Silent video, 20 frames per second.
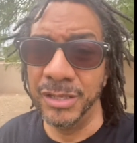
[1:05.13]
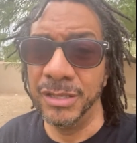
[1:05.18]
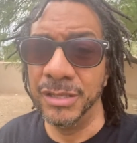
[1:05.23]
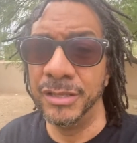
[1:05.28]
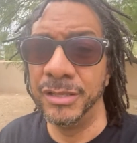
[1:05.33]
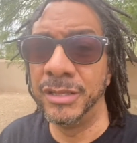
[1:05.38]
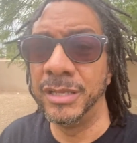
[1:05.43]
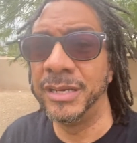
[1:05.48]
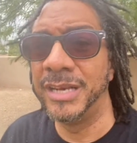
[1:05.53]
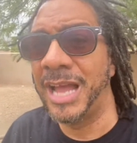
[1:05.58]

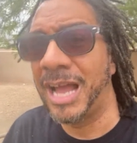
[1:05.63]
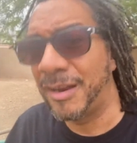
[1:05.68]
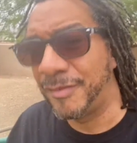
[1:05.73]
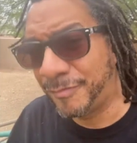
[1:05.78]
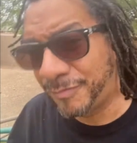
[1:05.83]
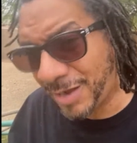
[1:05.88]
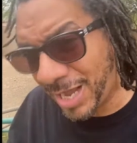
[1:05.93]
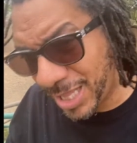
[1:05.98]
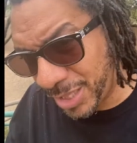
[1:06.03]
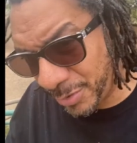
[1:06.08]
the not
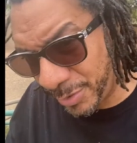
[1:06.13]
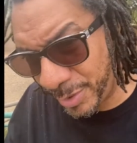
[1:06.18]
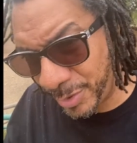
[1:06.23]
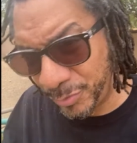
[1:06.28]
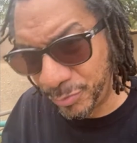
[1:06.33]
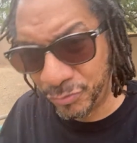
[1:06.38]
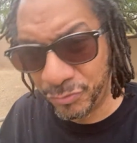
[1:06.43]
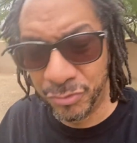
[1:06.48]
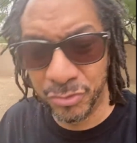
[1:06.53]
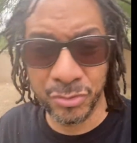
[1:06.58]

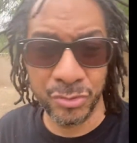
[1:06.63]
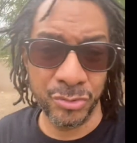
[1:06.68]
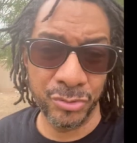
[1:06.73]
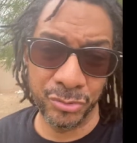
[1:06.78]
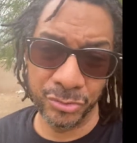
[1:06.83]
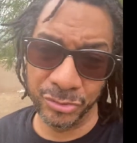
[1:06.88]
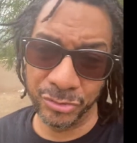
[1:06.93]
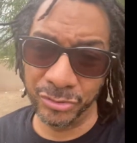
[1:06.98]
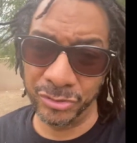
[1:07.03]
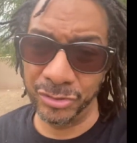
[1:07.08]
following
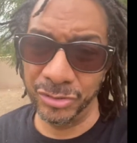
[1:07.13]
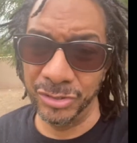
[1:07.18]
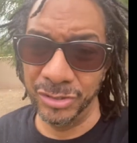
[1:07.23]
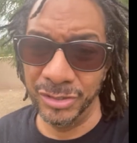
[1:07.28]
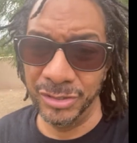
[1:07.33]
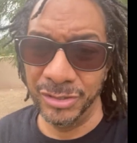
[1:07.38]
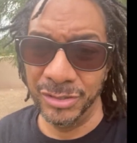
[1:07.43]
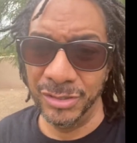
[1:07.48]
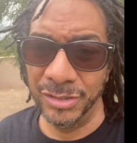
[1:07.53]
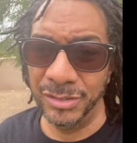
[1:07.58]
rules,
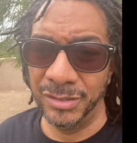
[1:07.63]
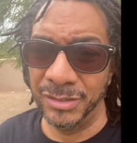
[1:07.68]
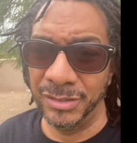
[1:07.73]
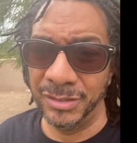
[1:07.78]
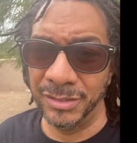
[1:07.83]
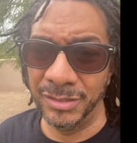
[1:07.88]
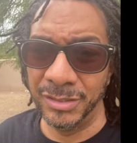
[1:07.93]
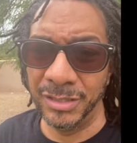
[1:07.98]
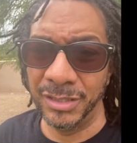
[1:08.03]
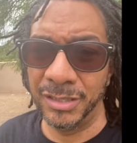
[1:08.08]

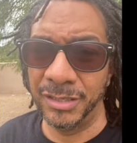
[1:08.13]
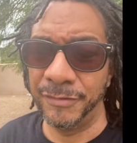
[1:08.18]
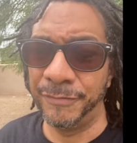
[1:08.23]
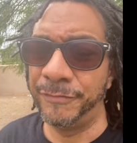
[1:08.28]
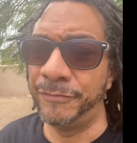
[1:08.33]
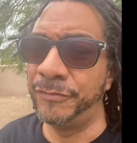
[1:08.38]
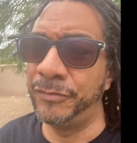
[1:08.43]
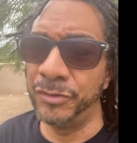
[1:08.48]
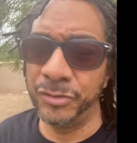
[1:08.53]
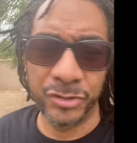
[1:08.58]
the
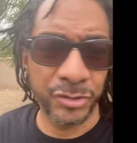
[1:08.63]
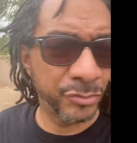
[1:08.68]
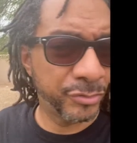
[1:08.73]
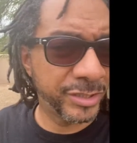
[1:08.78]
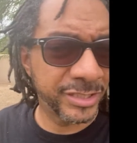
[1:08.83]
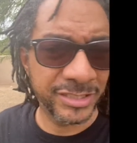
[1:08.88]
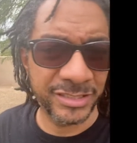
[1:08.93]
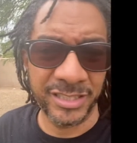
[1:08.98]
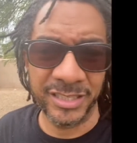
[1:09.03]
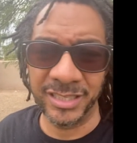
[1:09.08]

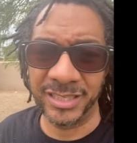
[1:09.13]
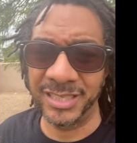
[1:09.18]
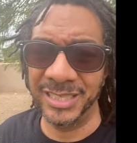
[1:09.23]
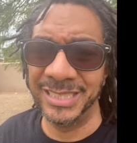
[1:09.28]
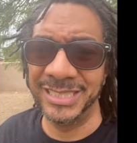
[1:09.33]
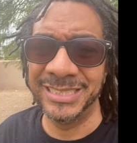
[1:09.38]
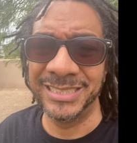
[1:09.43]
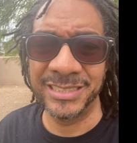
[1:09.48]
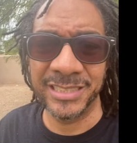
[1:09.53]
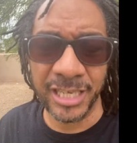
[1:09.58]
futuristic,
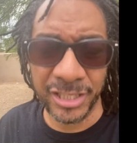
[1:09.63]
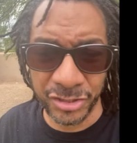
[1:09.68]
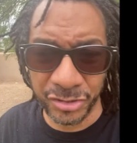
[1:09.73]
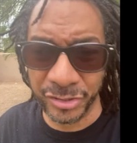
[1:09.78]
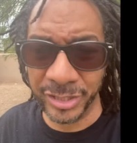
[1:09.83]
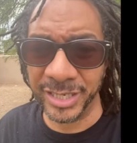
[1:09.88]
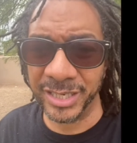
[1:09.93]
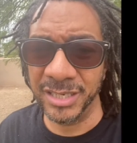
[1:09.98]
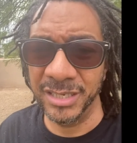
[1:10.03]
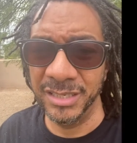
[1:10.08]

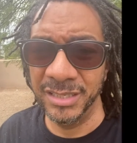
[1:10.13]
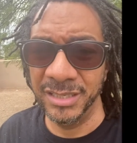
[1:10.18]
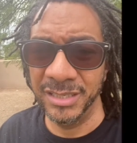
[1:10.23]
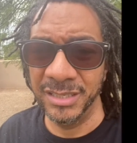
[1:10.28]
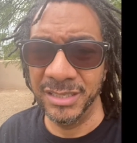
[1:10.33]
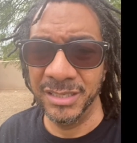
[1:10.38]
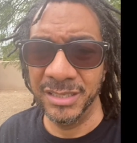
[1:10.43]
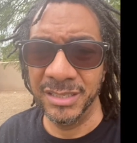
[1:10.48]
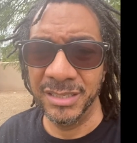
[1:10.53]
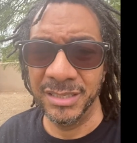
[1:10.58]
eccentric
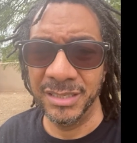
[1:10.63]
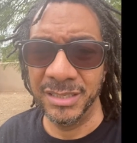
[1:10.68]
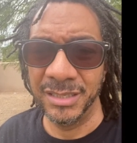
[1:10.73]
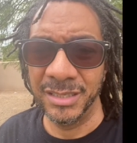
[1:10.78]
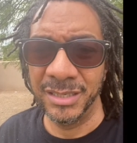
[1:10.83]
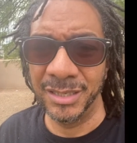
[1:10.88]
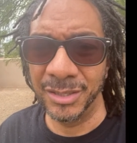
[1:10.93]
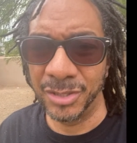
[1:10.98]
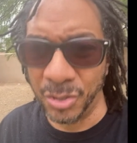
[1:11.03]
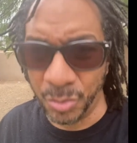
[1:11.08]

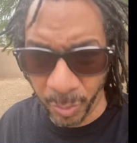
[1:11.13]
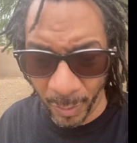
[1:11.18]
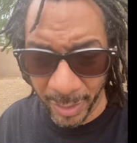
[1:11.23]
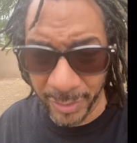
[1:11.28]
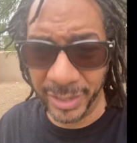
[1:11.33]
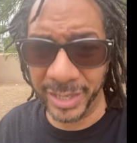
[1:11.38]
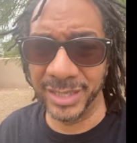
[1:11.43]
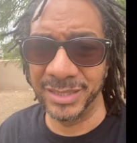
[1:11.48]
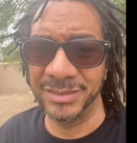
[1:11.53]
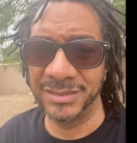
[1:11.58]

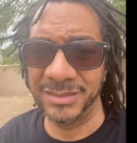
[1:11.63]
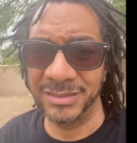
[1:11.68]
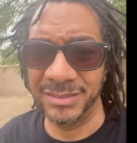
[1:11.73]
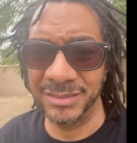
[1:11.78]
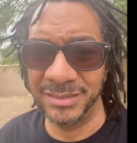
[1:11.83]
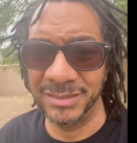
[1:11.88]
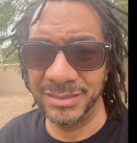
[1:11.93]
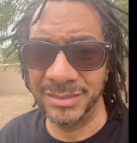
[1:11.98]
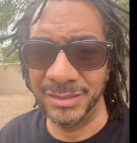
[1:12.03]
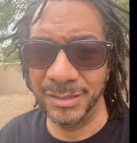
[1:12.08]
Aquarius.
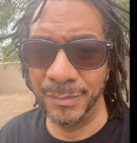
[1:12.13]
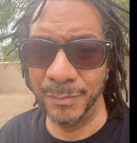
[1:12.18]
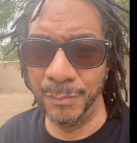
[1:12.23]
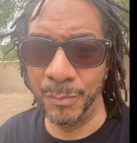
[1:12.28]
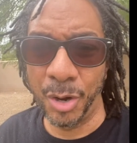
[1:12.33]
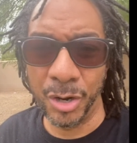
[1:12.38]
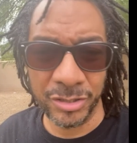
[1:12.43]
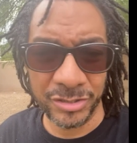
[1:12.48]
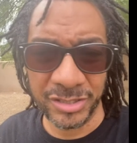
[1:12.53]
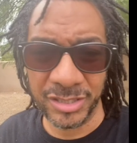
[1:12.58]

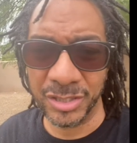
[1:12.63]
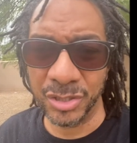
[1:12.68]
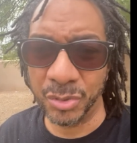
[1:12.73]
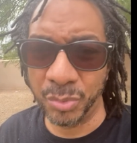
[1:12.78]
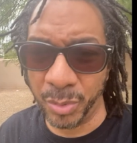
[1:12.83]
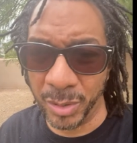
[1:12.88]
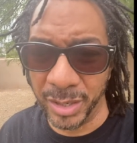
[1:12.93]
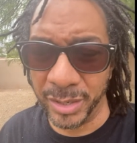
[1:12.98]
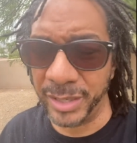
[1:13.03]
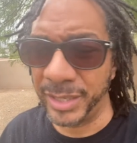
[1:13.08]
Mars and
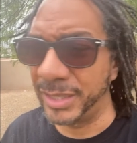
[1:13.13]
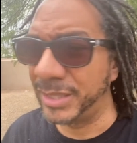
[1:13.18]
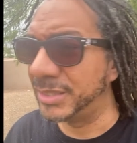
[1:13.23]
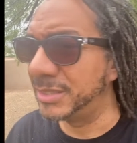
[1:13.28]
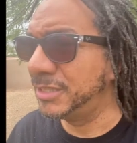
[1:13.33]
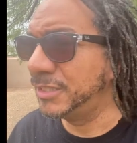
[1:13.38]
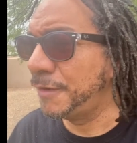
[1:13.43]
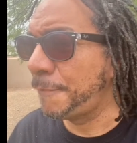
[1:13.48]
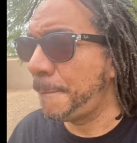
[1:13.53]
Aquarius,